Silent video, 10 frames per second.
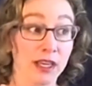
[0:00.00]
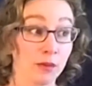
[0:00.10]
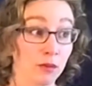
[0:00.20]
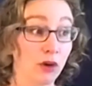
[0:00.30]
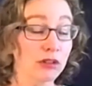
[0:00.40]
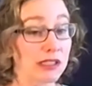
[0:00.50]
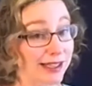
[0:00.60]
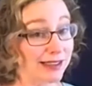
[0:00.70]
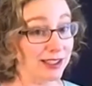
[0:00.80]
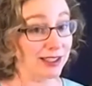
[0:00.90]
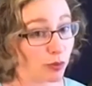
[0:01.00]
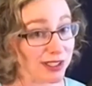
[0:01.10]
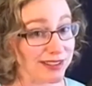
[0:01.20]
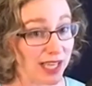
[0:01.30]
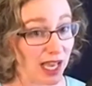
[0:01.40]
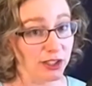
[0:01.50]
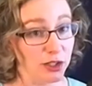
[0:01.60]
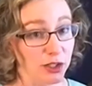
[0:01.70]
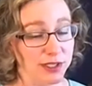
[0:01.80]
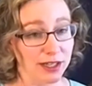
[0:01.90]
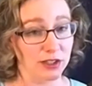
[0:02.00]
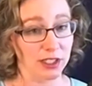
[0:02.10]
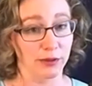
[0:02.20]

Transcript: most likely nobody's telling you what's actually